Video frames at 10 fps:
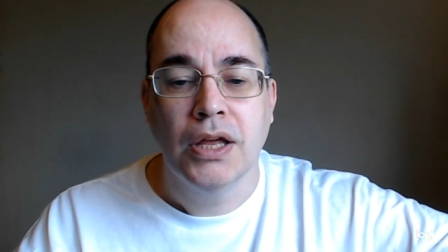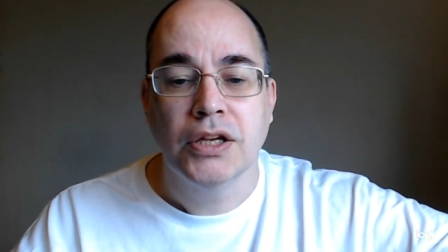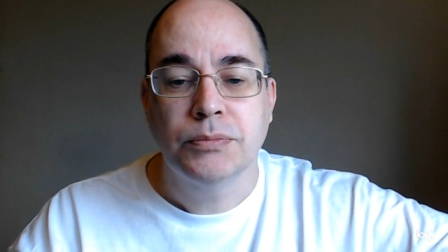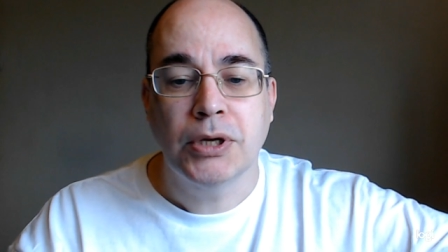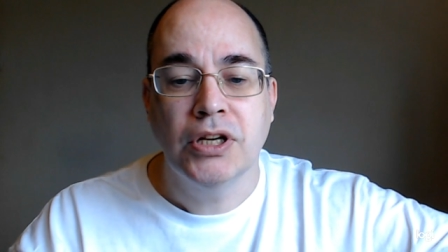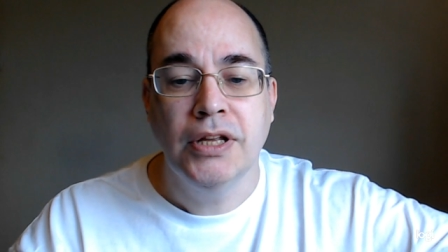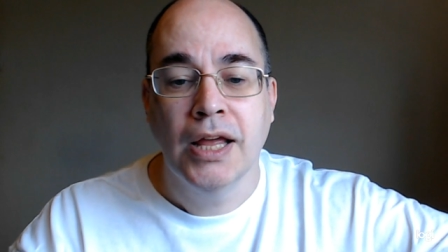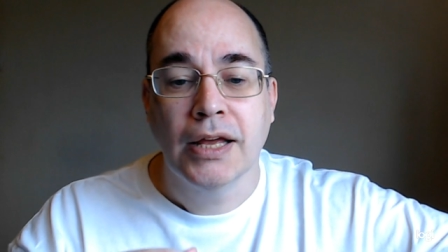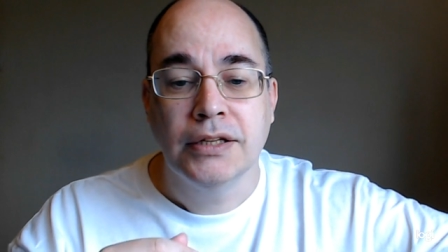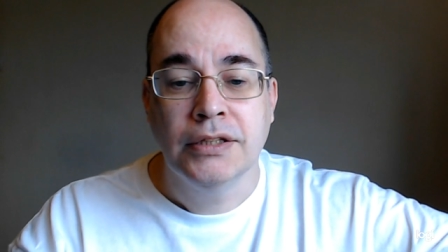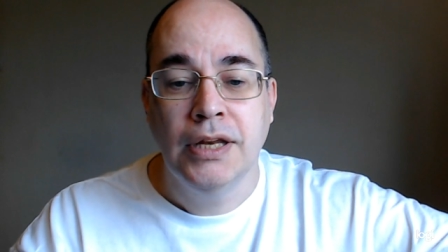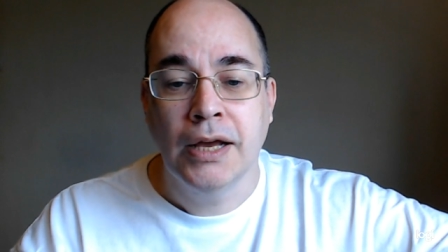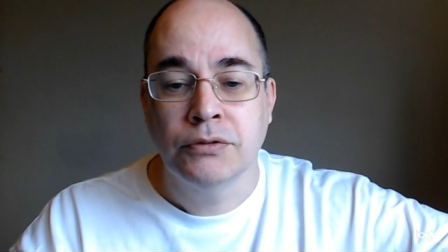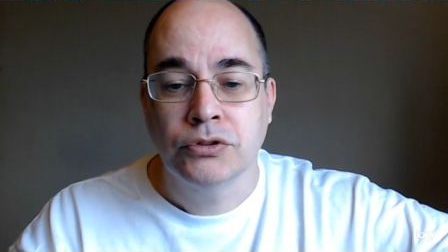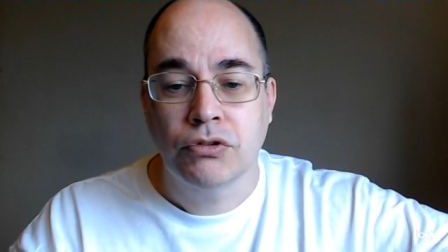especially
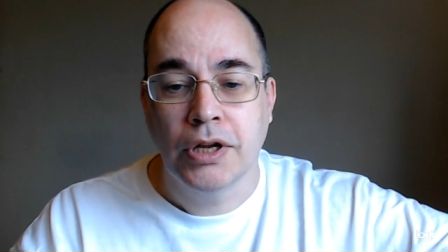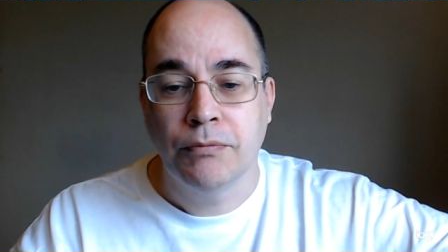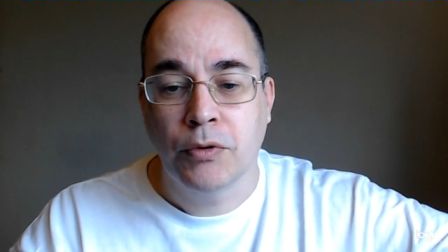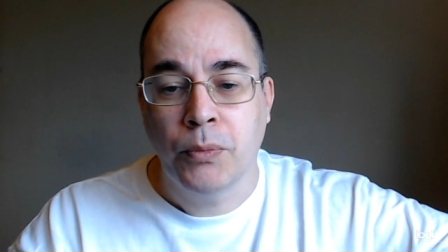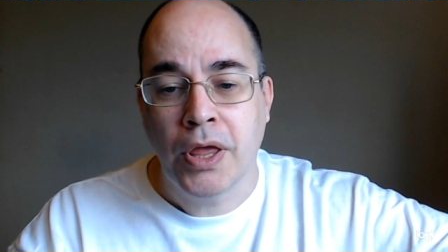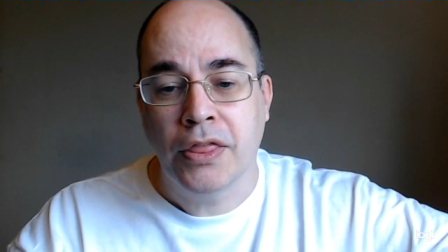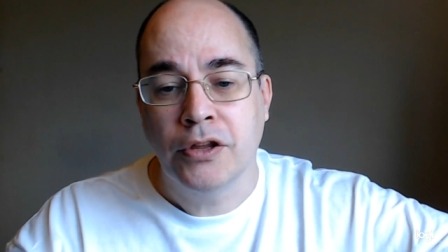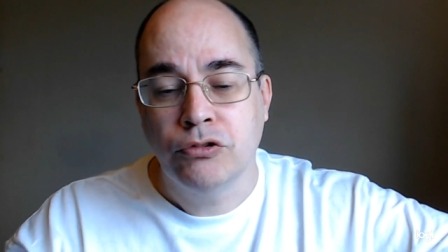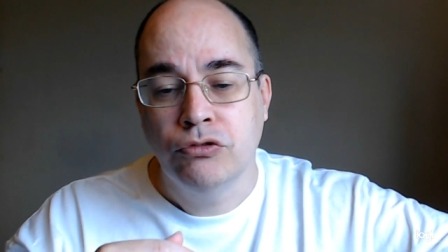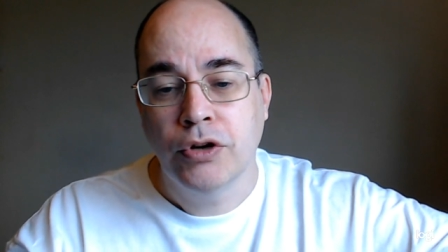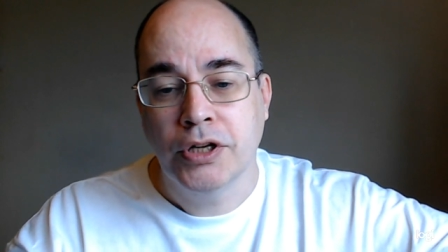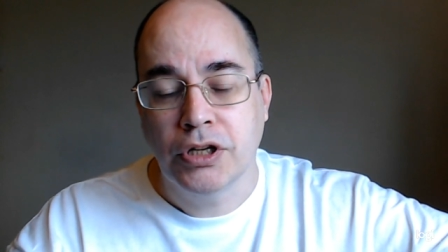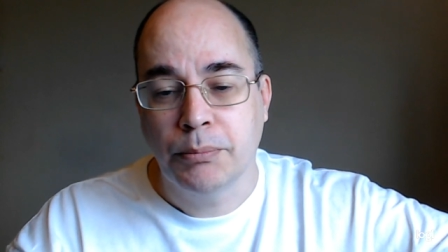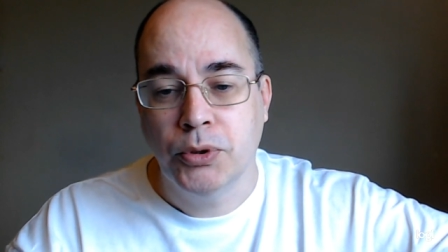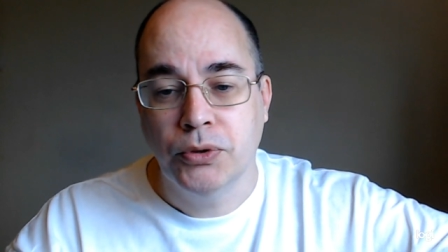downstream from where the dredging
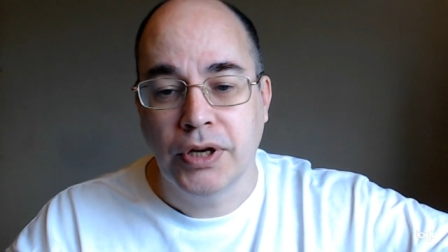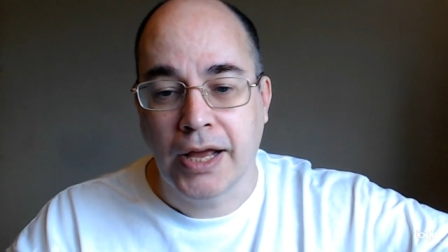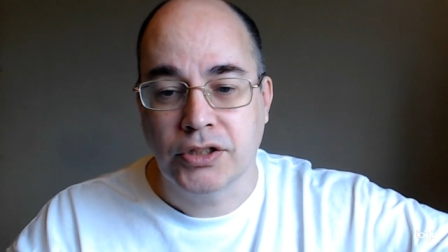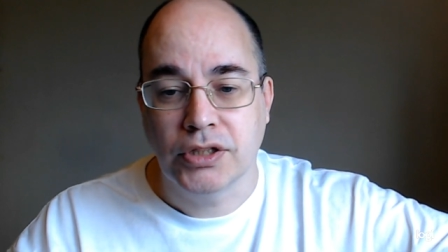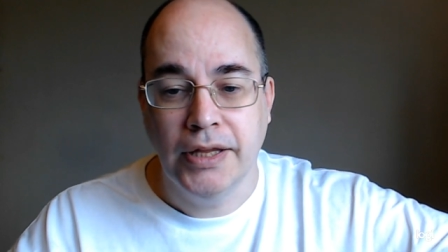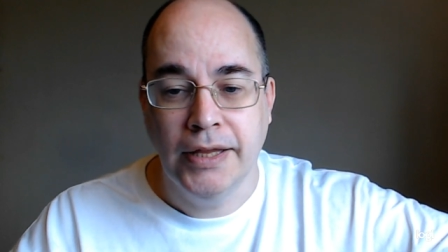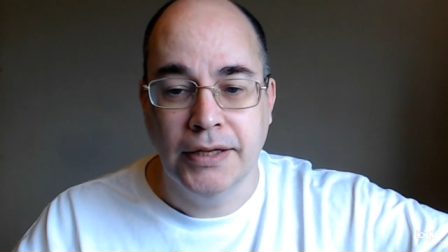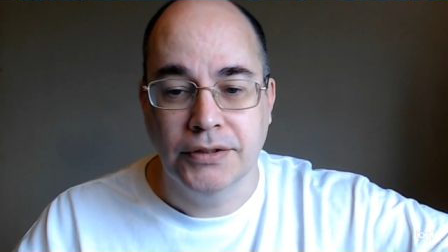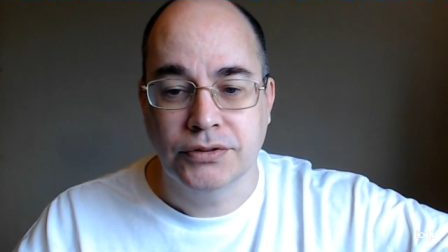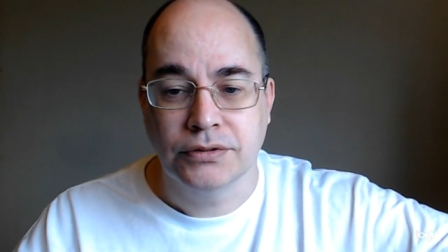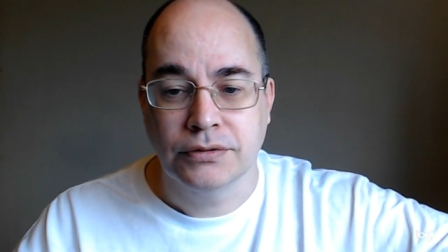point actually is.